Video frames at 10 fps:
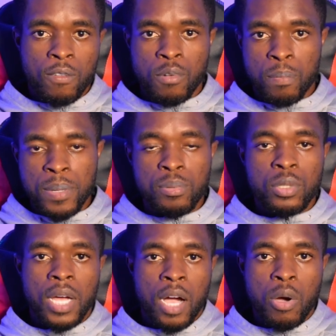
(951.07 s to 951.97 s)
for people
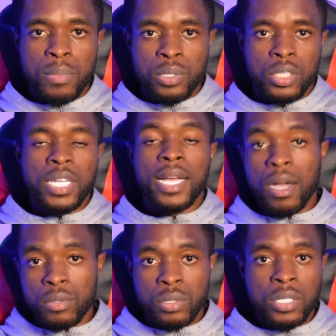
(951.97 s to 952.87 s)
that are coming to check
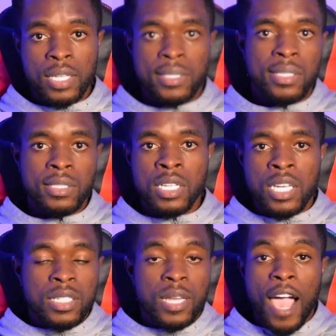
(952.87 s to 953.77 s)
out those gadgets.
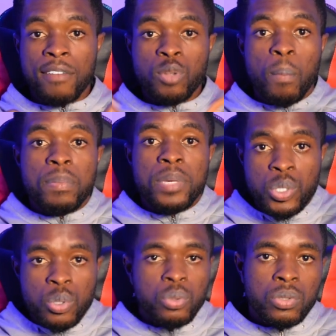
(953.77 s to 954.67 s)
They have not been
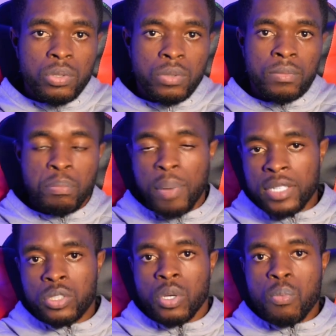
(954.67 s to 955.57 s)
used by
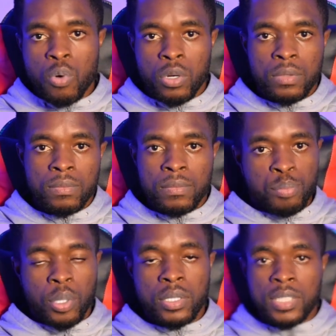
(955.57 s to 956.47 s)
someone,
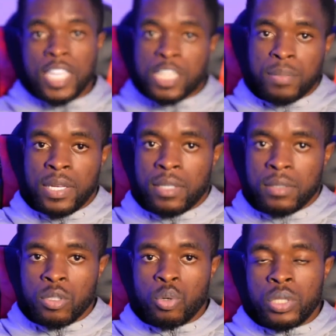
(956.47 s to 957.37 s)
but it has
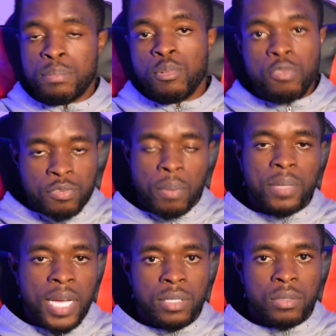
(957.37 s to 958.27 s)
been removed from the
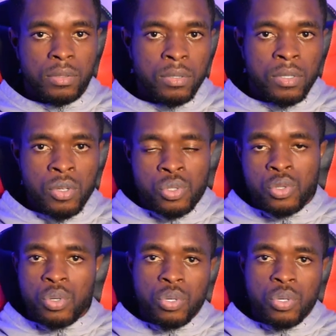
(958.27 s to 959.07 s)
carton. So